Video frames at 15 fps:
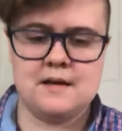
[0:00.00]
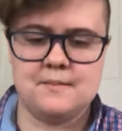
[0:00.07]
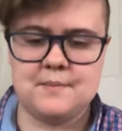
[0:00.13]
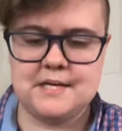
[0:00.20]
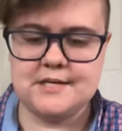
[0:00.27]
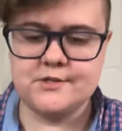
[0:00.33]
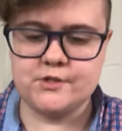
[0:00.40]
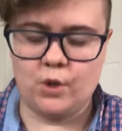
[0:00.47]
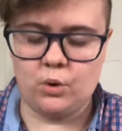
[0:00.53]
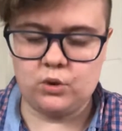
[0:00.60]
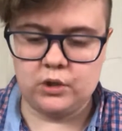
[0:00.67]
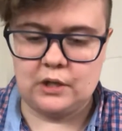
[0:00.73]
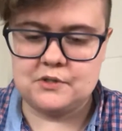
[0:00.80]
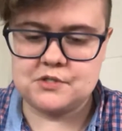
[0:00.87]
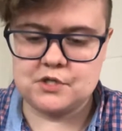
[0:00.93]
Being so
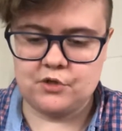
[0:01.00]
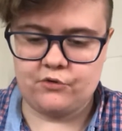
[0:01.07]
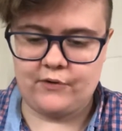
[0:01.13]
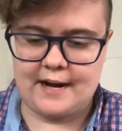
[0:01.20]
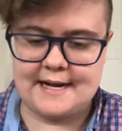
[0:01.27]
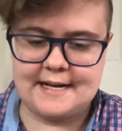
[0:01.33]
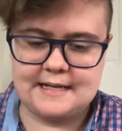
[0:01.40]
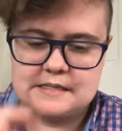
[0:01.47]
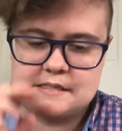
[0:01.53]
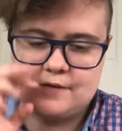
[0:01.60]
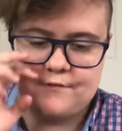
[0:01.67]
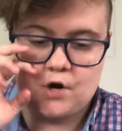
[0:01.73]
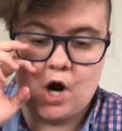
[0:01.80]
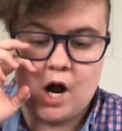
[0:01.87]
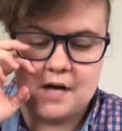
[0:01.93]
close to the radiance
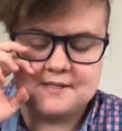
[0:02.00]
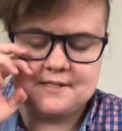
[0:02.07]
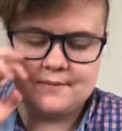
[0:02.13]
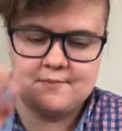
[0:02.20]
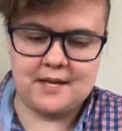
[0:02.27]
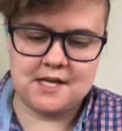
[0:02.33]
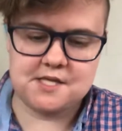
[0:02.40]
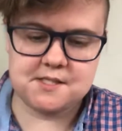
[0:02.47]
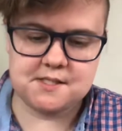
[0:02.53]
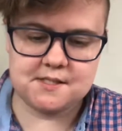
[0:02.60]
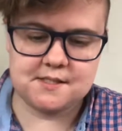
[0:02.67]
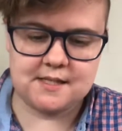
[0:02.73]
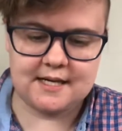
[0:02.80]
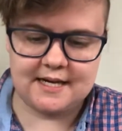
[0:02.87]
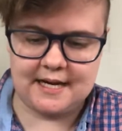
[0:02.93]
of her awesome yet
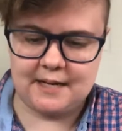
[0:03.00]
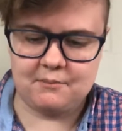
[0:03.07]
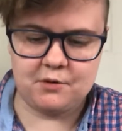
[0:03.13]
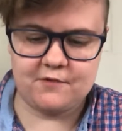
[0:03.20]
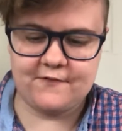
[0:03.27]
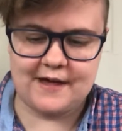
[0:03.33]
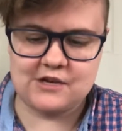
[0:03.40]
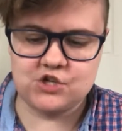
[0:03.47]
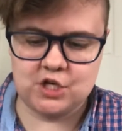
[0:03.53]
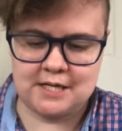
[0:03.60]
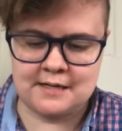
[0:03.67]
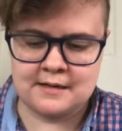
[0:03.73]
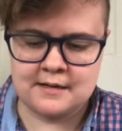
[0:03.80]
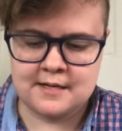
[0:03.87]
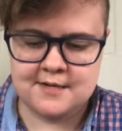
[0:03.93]
sickening
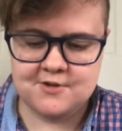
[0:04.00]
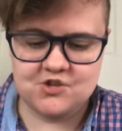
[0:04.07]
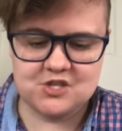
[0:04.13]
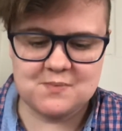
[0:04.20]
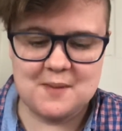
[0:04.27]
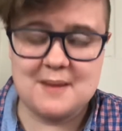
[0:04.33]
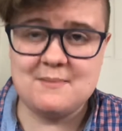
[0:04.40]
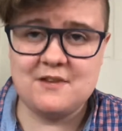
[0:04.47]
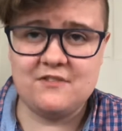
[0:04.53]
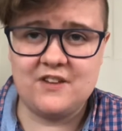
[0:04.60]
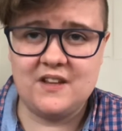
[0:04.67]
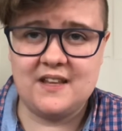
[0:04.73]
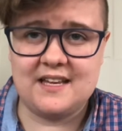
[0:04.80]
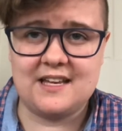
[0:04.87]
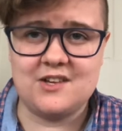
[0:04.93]
perfection just made me
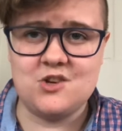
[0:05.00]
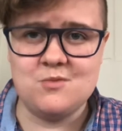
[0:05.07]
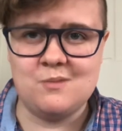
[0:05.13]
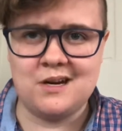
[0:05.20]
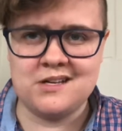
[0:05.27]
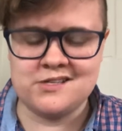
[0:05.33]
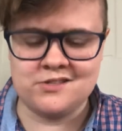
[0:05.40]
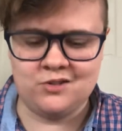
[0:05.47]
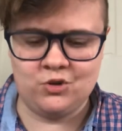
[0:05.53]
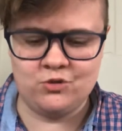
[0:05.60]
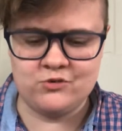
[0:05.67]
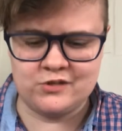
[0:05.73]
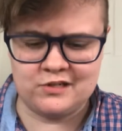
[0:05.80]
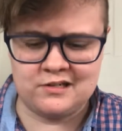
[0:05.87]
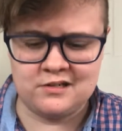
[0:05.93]
feel like a humongous
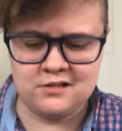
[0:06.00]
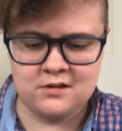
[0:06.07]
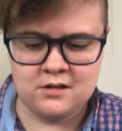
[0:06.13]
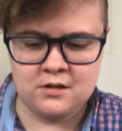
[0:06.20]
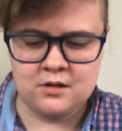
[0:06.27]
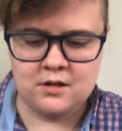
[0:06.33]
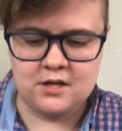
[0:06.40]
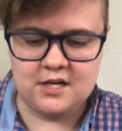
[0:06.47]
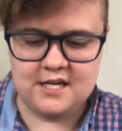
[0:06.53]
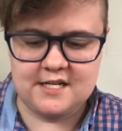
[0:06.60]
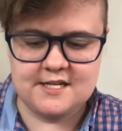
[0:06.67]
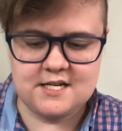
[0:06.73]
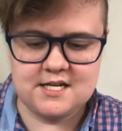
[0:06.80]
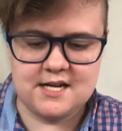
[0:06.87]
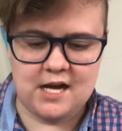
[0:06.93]
loser and
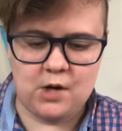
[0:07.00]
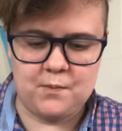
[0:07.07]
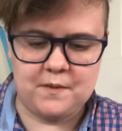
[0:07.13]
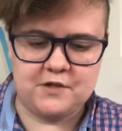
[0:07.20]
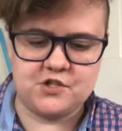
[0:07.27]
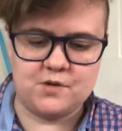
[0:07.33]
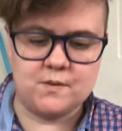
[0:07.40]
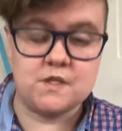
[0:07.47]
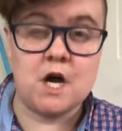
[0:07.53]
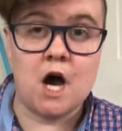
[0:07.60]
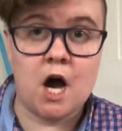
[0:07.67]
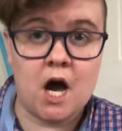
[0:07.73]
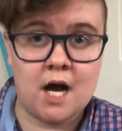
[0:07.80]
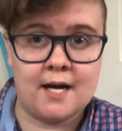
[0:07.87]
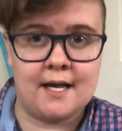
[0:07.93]
it didn't help that she was
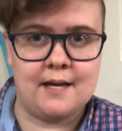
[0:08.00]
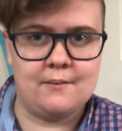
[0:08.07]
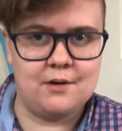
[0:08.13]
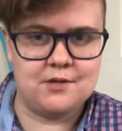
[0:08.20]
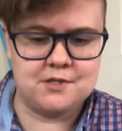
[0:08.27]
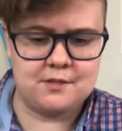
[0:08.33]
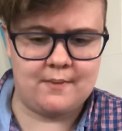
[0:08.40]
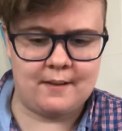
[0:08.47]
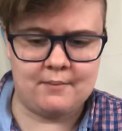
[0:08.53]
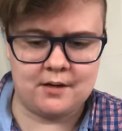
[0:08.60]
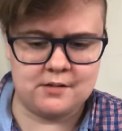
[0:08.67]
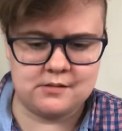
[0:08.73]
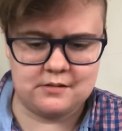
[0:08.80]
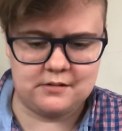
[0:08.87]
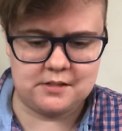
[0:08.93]
hogging most of my
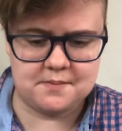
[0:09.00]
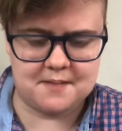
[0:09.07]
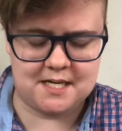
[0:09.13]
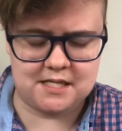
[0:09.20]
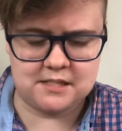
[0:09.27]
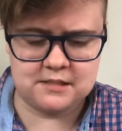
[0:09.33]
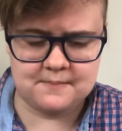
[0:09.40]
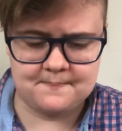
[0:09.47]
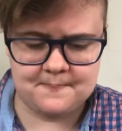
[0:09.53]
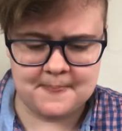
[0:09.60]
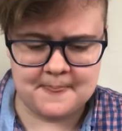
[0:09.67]
personal space.